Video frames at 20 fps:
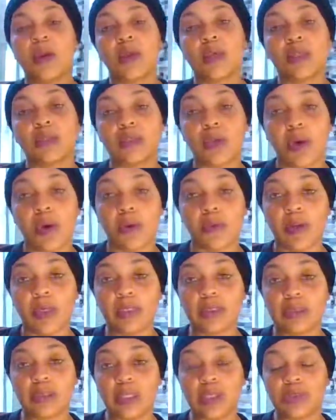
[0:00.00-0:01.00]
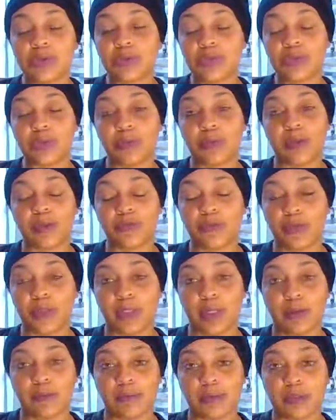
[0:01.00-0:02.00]
As always, thank you so much for
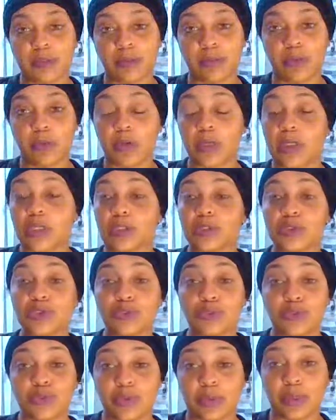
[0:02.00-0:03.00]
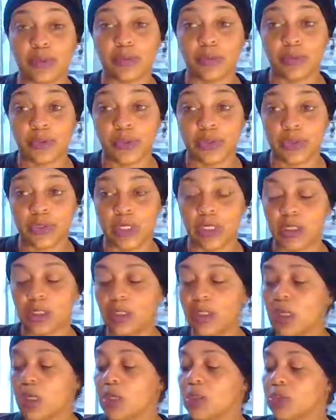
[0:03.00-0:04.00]
the love and support. It is truly
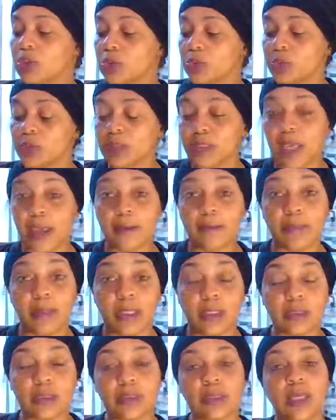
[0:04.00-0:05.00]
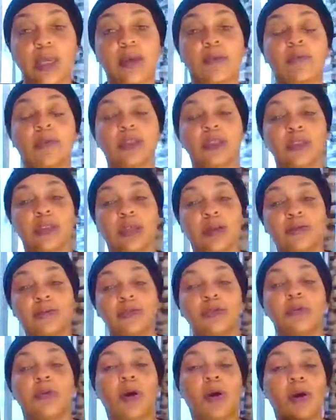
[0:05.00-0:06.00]
appreciated. So, with that being said, much love
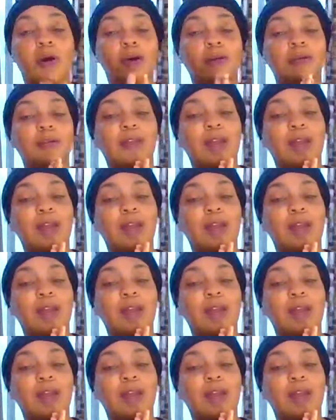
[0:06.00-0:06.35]
to all.